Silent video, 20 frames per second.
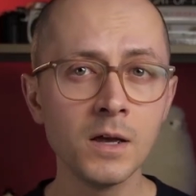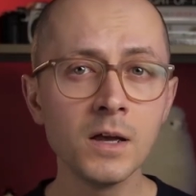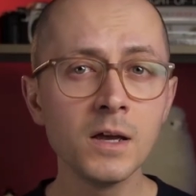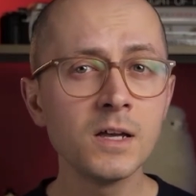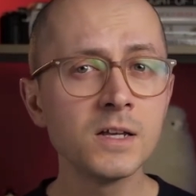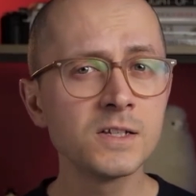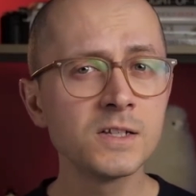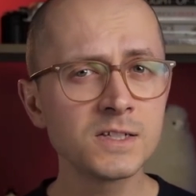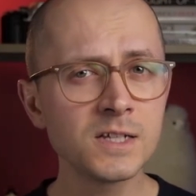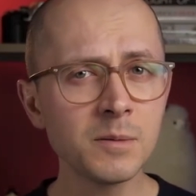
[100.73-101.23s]

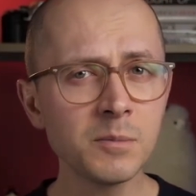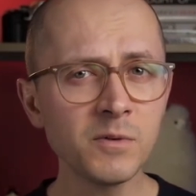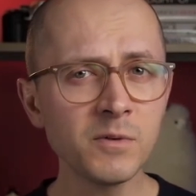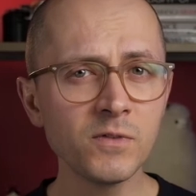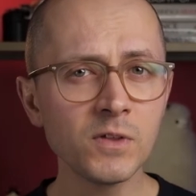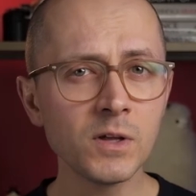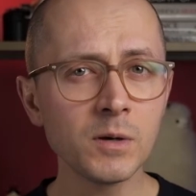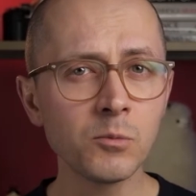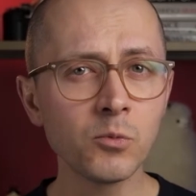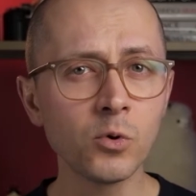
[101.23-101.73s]
Some of them
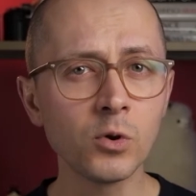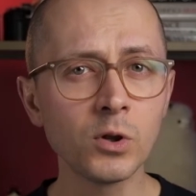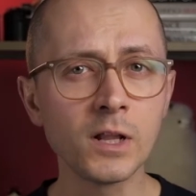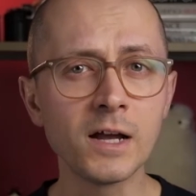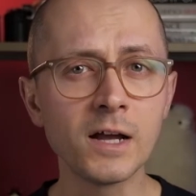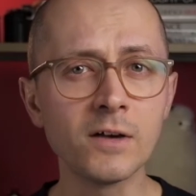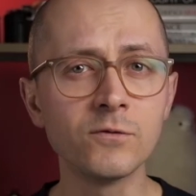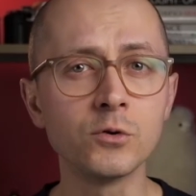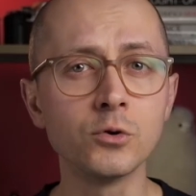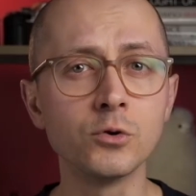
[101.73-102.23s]
will have a
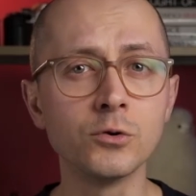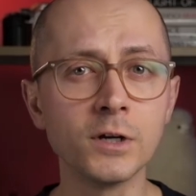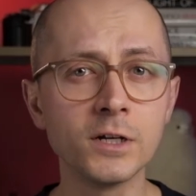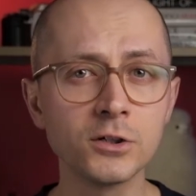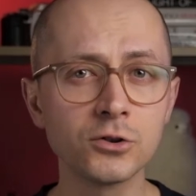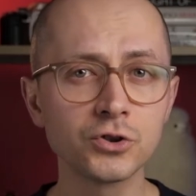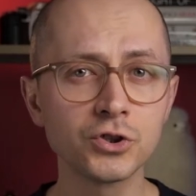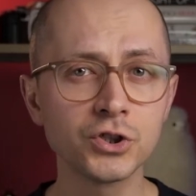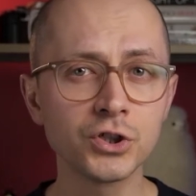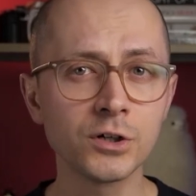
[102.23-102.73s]
greater
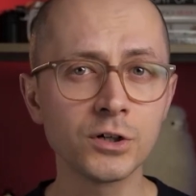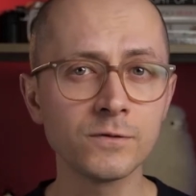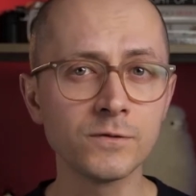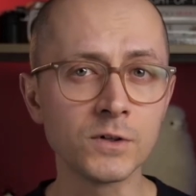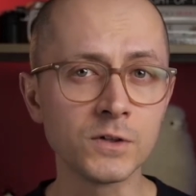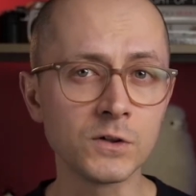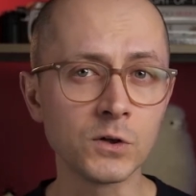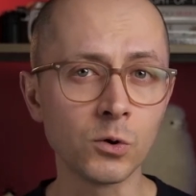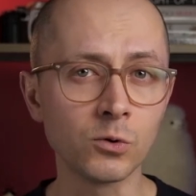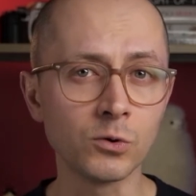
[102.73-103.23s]
share of the
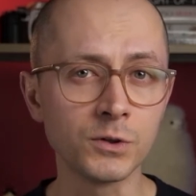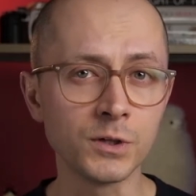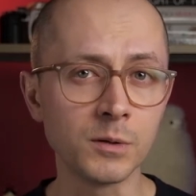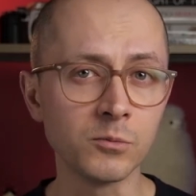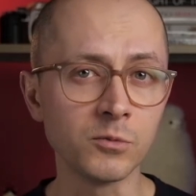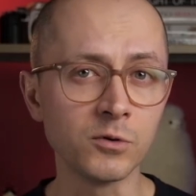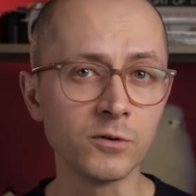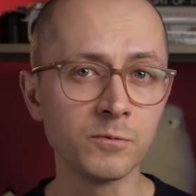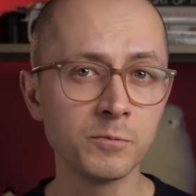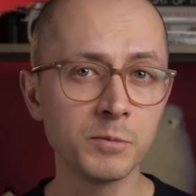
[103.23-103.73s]
total number
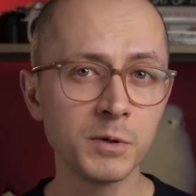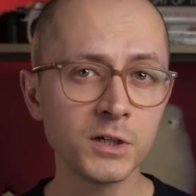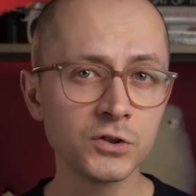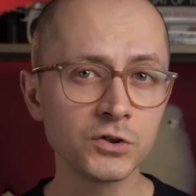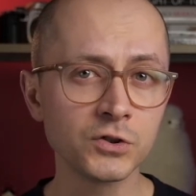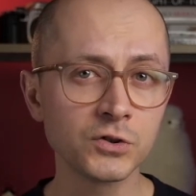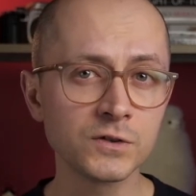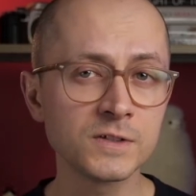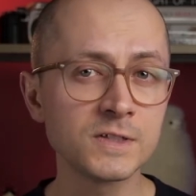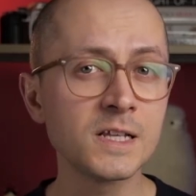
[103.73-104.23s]
of
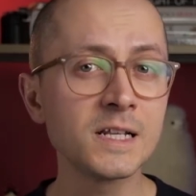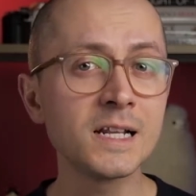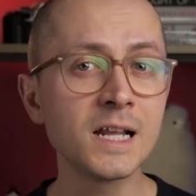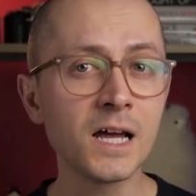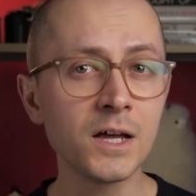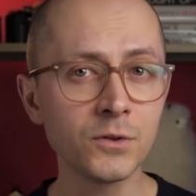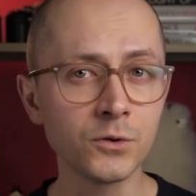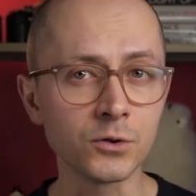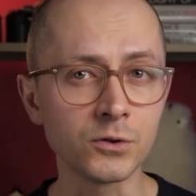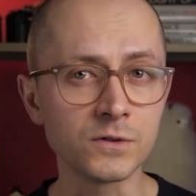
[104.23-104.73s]
pictures than
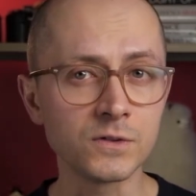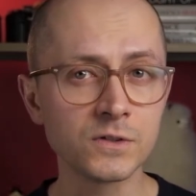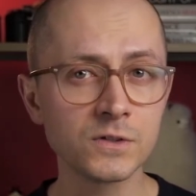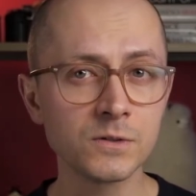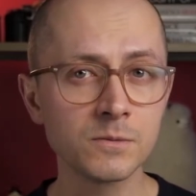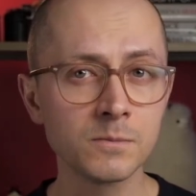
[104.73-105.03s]
others.